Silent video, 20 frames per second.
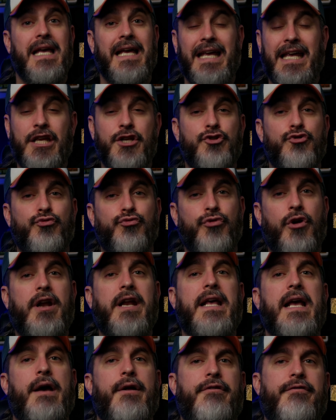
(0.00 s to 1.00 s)
He's
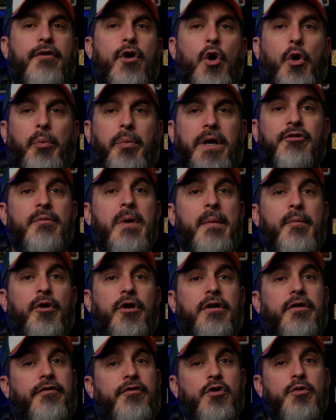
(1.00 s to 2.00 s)
running out of hope.
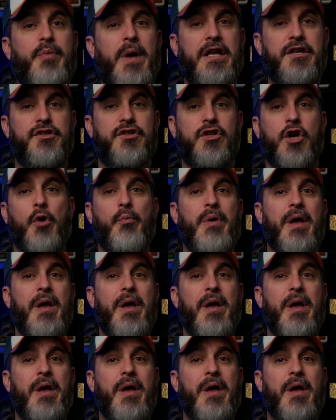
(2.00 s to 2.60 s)
Remember, a few pages ago,